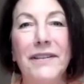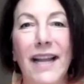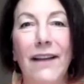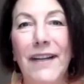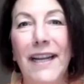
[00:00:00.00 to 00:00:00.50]

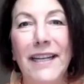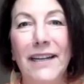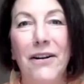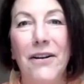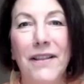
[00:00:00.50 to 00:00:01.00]
navigating
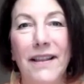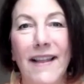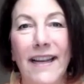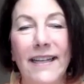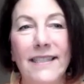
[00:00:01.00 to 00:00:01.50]
all the
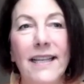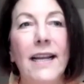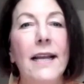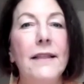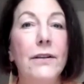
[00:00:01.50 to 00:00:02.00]
things.
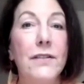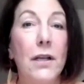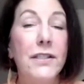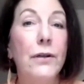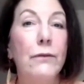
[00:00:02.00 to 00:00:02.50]
There's
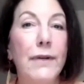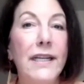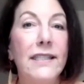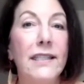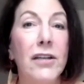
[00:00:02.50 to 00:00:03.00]
also a
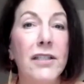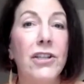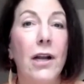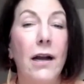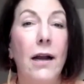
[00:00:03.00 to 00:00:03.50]
resource
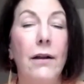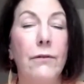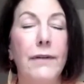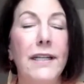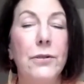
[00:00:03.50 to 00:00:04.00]

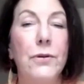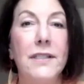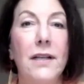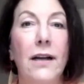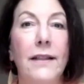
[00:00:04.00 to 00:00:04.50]

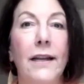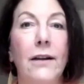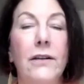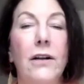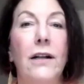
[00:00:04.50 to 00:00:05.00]
on
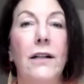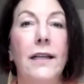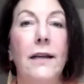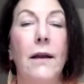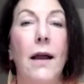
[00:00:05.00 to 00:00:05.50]
there called
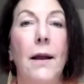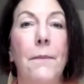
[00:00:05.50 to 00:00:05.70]
the